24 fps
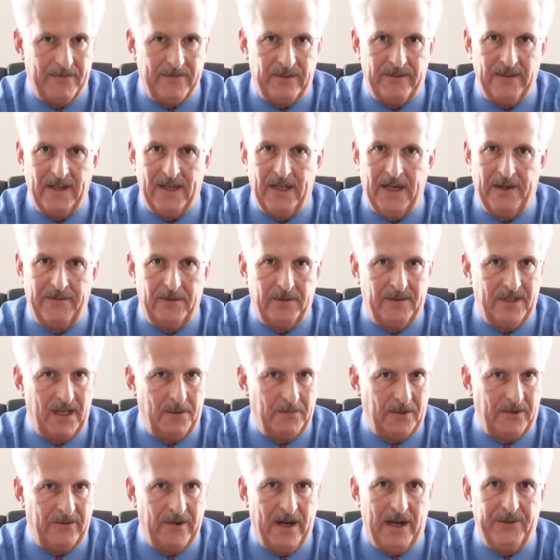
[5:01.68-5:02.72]
everything on the
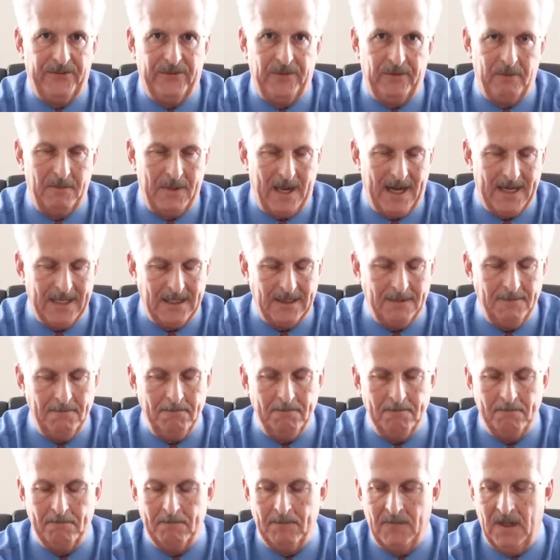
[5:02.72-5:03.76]
Democrats and Biden.
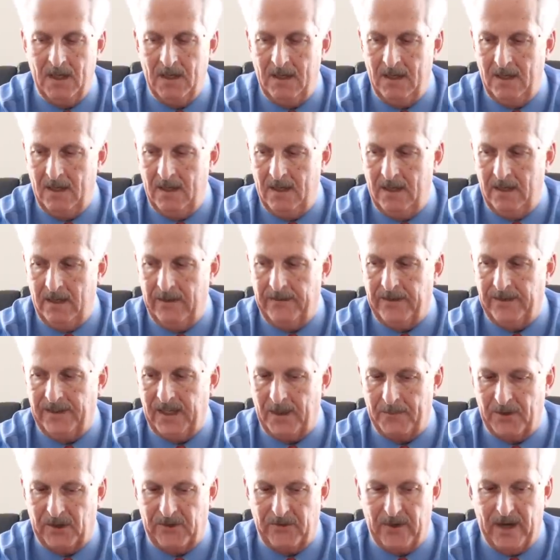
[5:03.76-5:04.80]
The
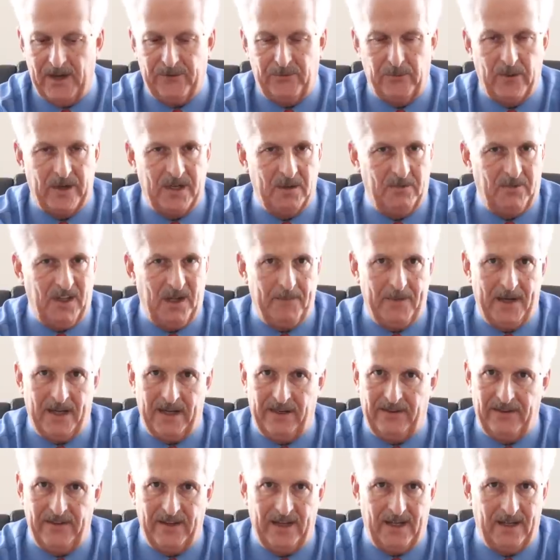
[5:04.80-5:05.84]
Democrats want to blame
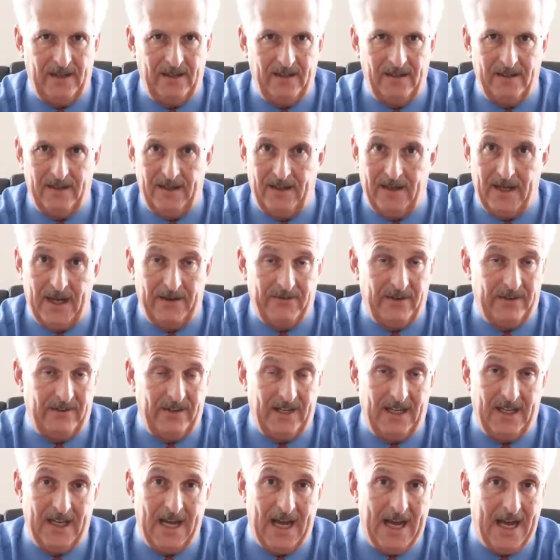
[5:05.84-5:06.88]
anything,
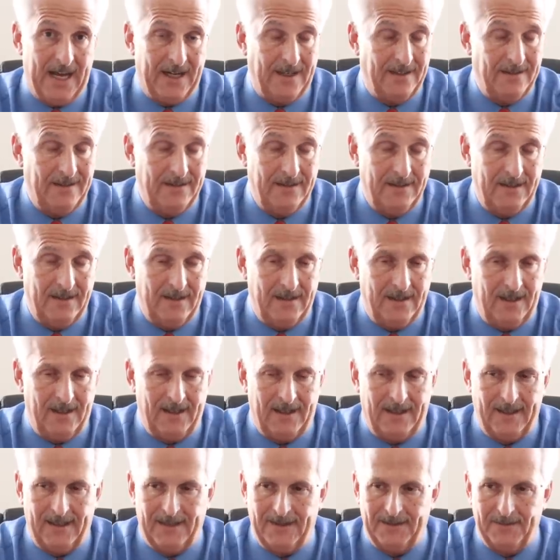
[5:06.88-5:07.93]
everything on
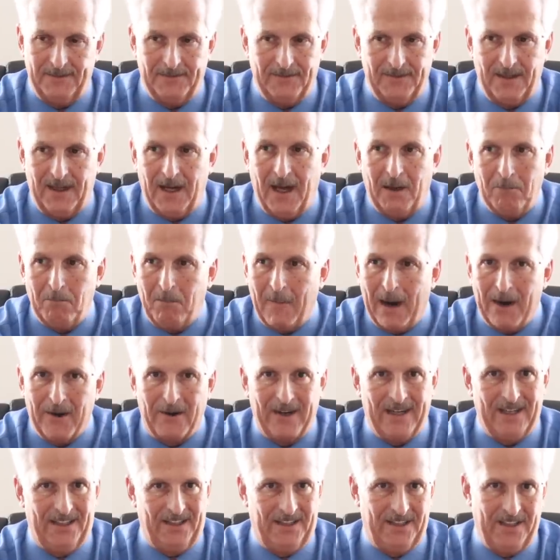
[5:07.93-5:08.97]
uh,
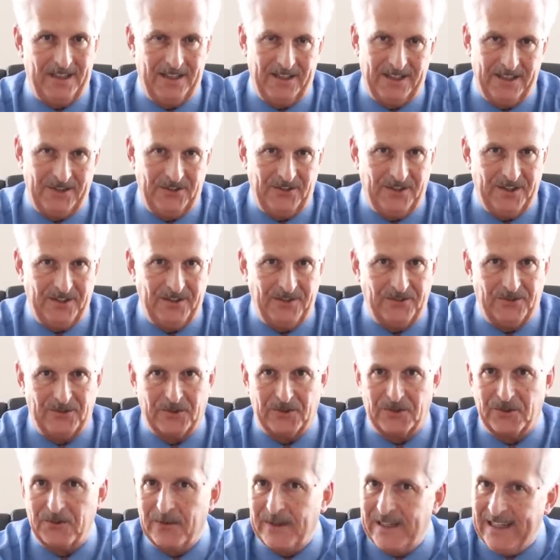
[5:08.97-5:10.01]
market conditions
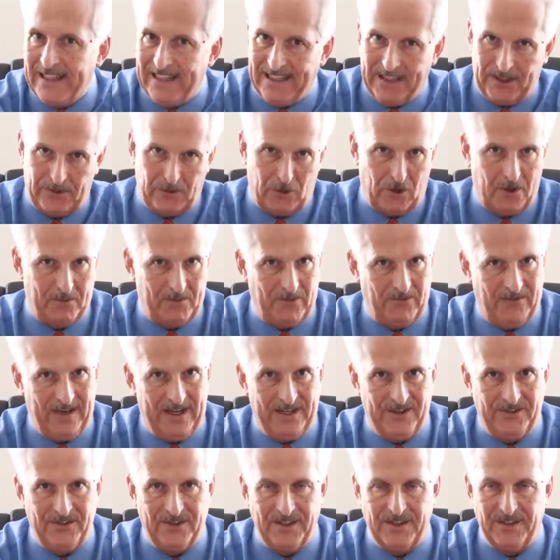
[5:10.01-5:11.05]
or greedy
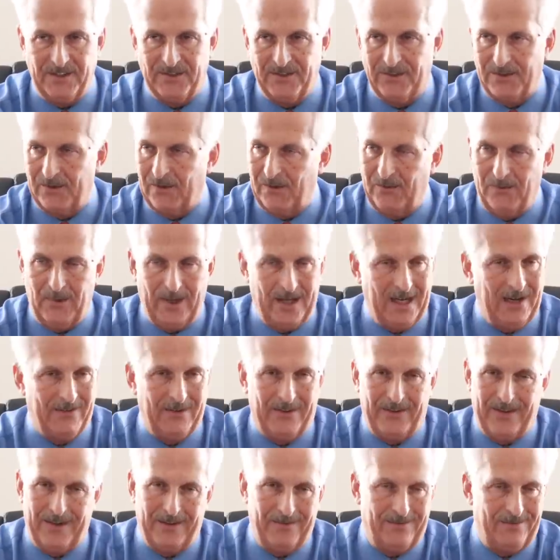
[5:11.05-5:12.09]
corporations or
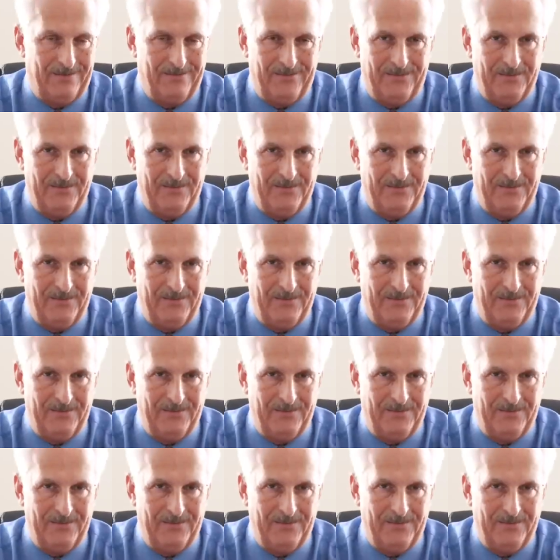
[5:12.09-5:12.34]
whatever their